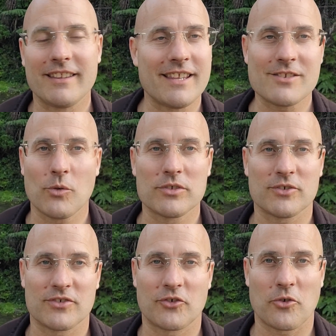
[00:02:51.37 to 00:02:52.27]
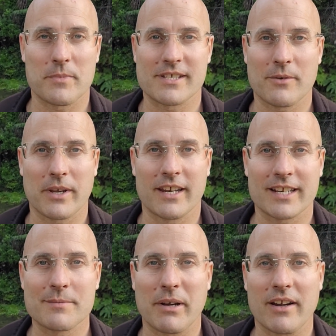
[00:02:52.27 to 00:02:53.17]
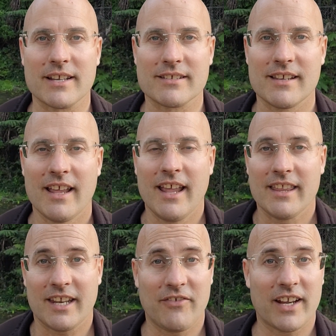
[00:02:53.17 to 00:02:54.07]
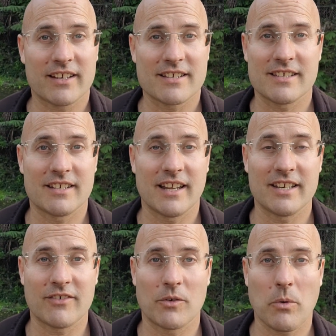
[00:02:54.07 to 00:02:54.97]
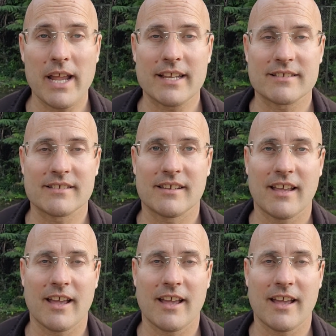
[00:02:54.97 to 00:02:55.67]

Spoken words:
there's all sorts of traumas that we can experience that affect us in different ways.